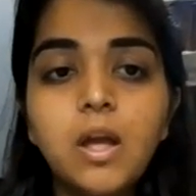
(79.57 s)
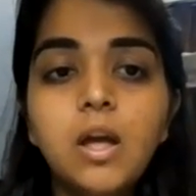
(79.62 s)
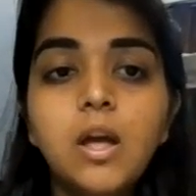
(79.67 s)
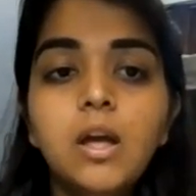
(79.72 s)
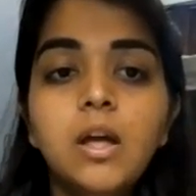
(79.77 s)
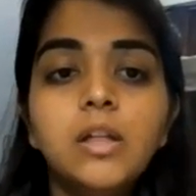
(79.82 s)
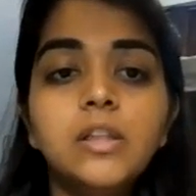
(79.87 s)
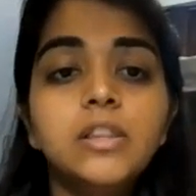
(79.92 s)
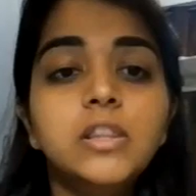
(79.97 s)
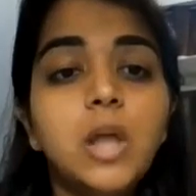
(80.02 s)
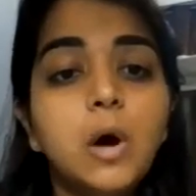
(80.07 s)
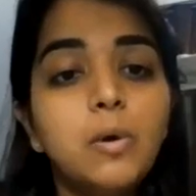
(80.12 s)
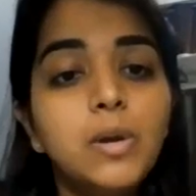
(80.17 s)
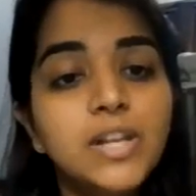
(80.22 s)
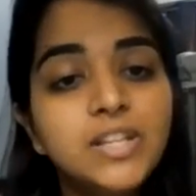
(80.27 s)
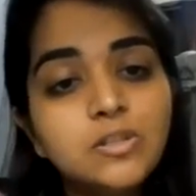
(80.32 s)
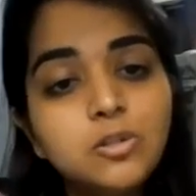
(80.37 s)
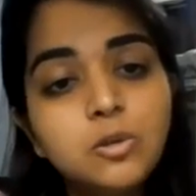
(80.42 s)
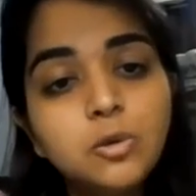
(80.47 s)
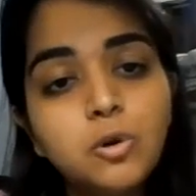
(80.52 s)
Now let's
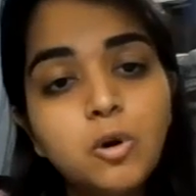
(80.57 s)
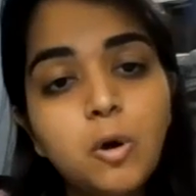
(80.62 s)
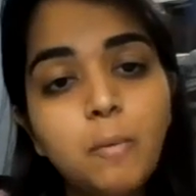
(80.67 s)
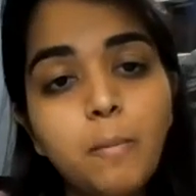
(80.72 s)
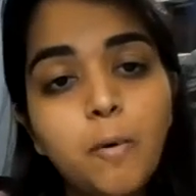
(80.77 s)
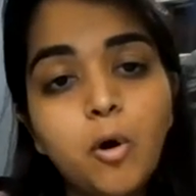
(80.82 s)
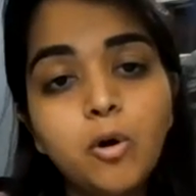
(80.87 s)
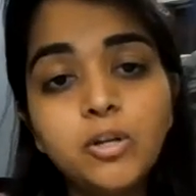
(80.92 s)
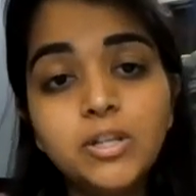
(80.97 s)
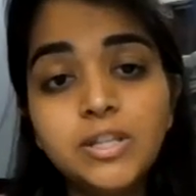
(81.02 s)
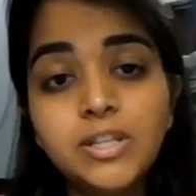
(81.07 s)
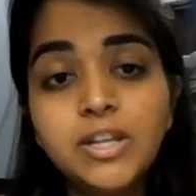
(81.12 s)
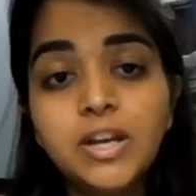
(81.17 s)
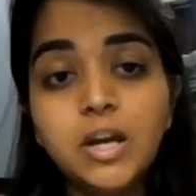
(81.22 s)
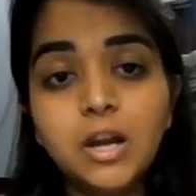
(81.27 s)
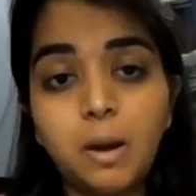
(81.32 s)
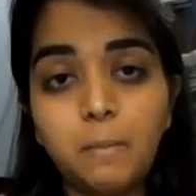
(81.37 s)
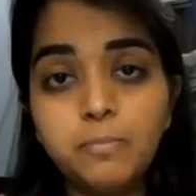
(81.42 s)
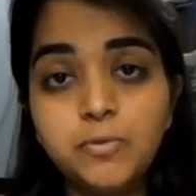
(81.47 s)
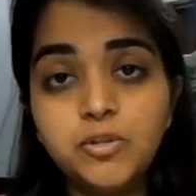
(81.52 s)
look upon the
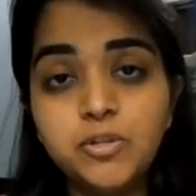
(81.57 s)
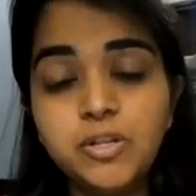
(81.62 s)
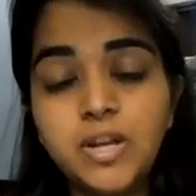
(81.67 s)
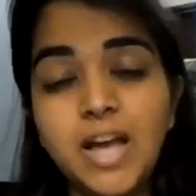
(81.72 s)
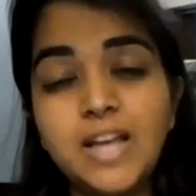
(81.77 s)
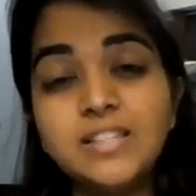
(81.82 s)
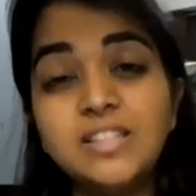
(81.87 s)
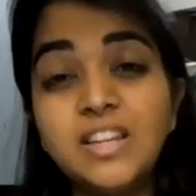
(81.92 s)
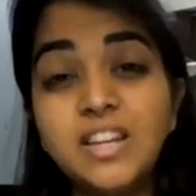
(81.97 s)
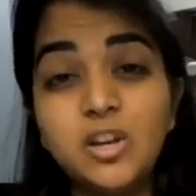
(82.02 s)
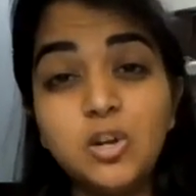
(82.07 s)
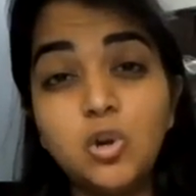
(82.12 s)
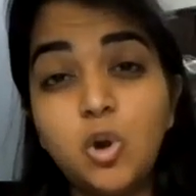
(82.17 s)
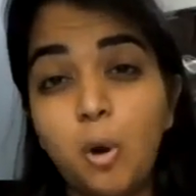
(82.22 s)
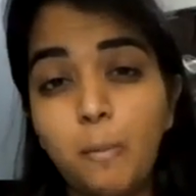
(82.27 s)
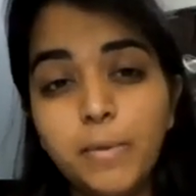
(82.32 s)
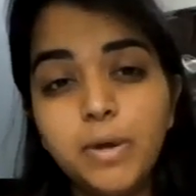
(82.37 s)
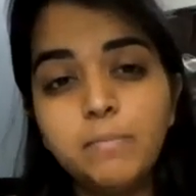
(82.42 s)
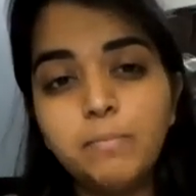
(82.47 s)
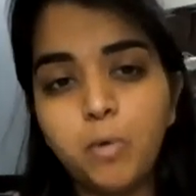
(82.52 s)
corruption as an economic
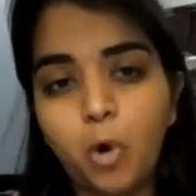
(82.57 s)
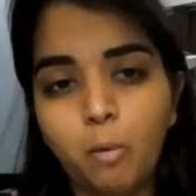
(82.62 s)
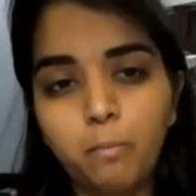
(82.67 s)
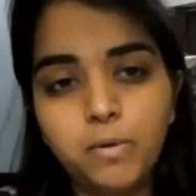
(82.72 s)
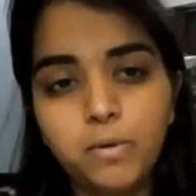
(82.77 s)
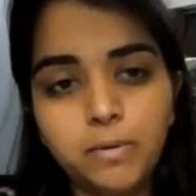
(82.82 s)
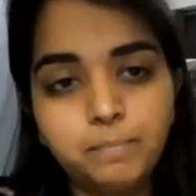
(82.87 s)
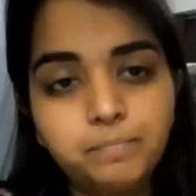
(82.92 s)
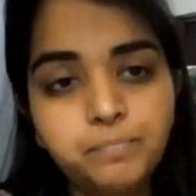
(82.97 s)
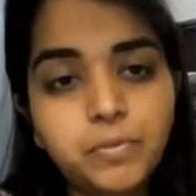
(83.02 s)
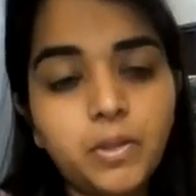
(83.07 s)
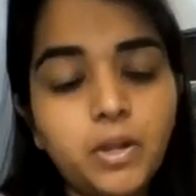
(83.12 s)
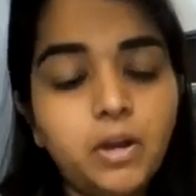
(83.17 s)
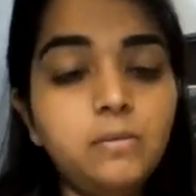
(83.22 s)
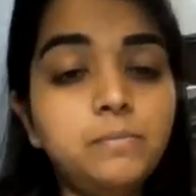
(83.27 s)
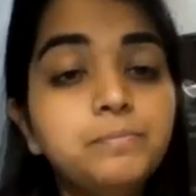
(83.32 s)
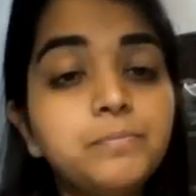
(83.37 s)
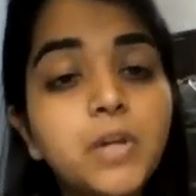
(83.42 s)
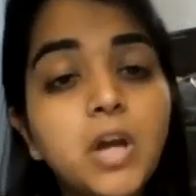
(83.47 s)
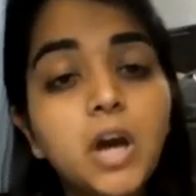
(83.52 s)
problem.
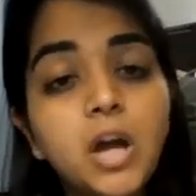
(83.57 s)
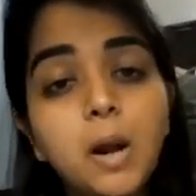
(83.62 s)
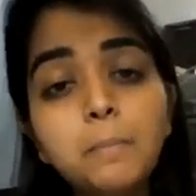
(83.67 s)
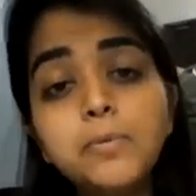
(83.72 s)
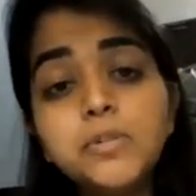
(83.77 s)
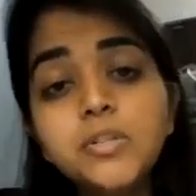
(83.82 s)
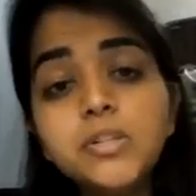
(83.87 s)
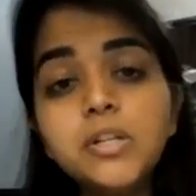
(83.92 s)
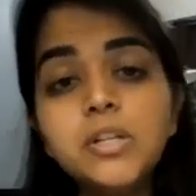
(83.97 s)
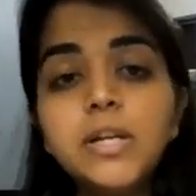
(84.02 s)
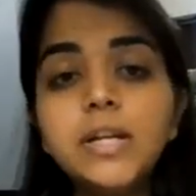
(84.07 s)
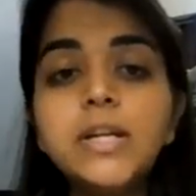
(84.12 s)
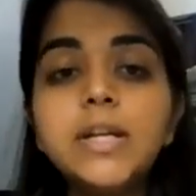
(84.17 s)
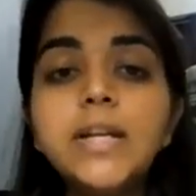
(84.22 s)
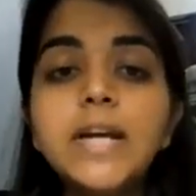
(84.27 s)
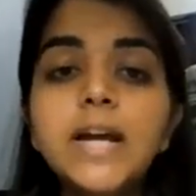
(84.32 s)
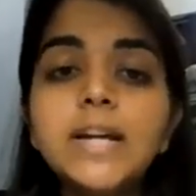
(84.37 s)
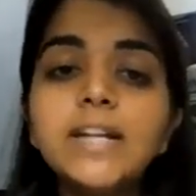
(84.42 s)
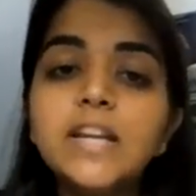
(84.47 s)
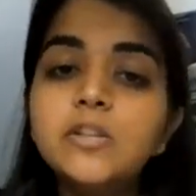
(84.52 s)
Corruption in India
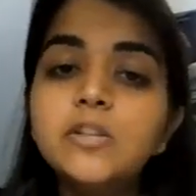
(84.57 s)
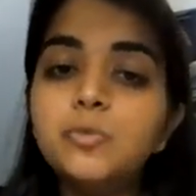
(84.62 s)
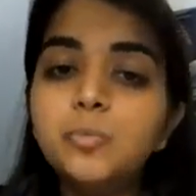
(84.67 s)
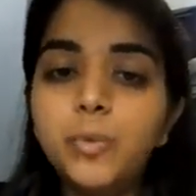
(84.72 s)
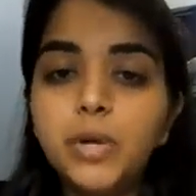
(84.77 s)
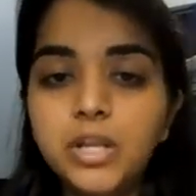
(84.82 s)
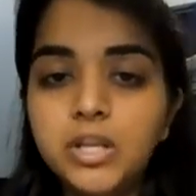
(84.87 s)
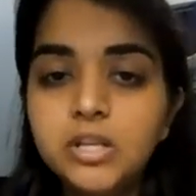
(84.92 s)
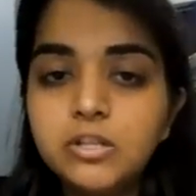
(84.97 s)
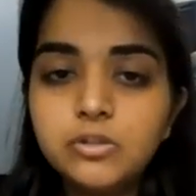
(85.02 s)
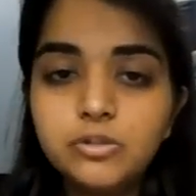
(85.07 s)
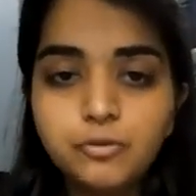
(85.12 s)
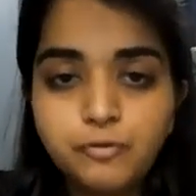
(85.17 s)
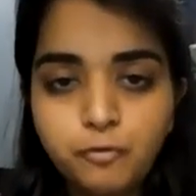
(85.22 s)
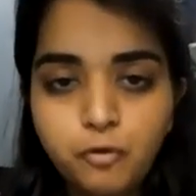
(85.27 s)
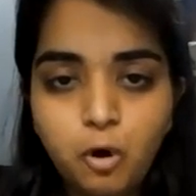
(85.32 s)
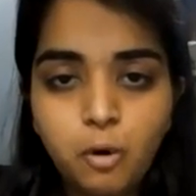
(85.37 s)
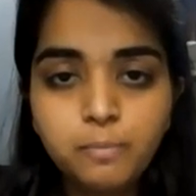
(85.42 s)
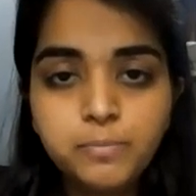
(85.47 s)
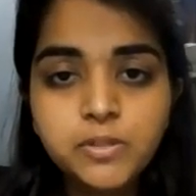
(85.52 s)
takes various
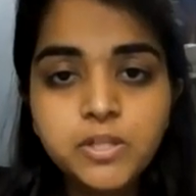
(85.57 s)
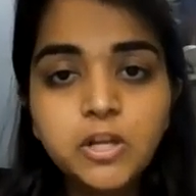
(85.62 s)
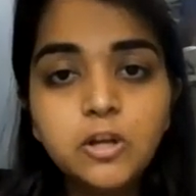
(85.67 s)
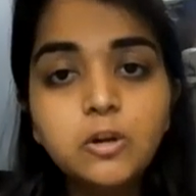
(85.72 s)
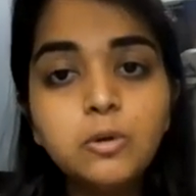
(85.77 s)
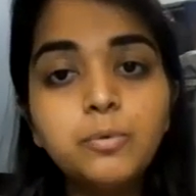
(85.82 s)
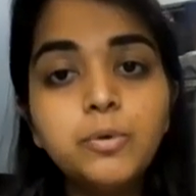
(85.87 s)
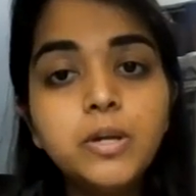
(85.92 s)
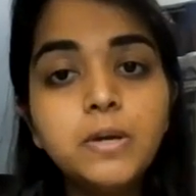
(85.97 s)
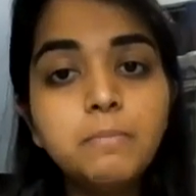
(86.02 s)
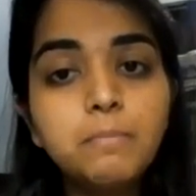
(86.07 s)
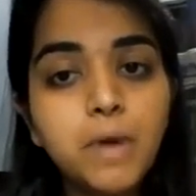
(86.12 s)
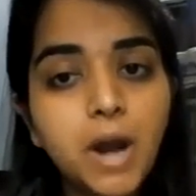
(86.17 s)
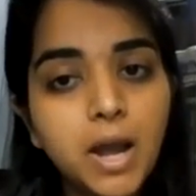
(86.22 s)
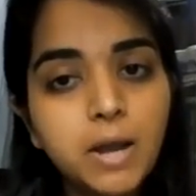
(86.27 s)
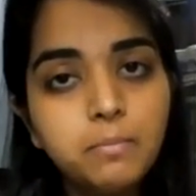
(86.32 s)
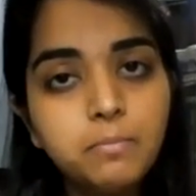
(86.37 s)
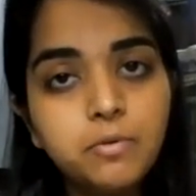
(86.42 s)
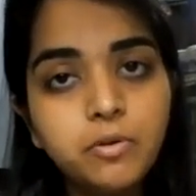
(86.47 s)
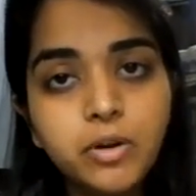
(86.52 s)
reforms, including
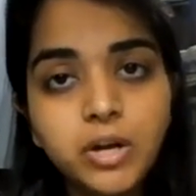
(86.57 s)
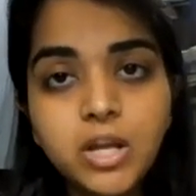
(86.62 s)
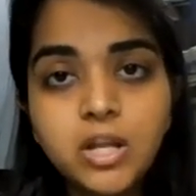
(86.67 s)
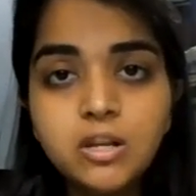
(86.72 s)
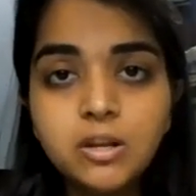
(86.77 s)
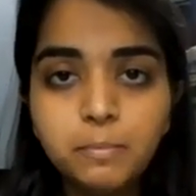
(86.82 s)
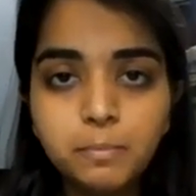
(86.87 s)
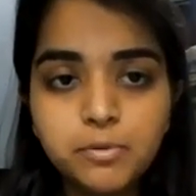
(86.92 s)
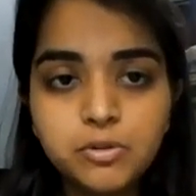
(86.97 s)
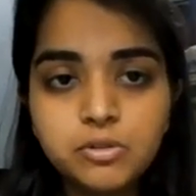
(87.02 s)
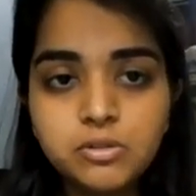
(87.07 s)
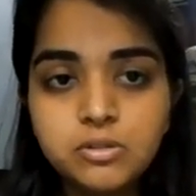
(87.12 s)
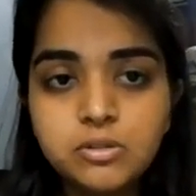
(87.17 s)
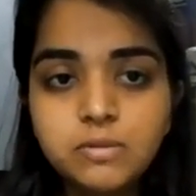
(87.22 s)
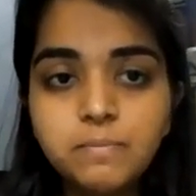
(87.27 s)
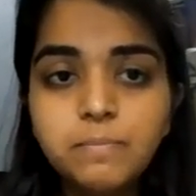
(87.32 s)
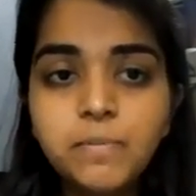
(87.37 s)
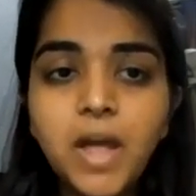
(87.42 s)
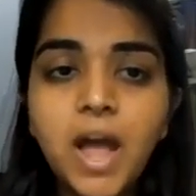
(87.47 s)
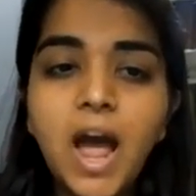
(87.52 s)
bribery, nepotism,
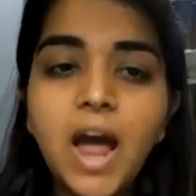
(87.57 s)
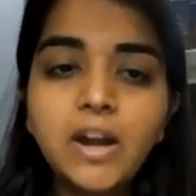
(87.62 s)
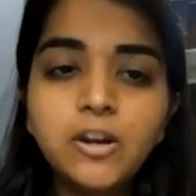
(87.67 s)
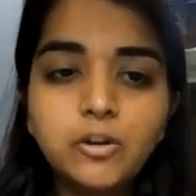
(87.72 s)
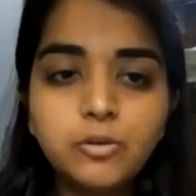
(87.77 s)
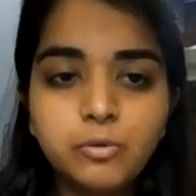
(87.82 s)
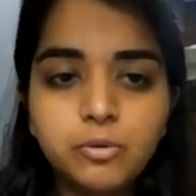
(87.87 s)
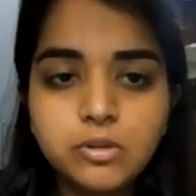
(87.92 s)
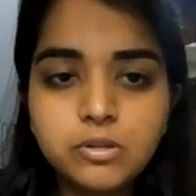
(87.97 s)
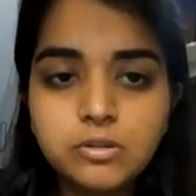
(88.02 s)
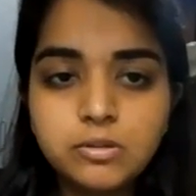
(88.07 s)
and cronyism.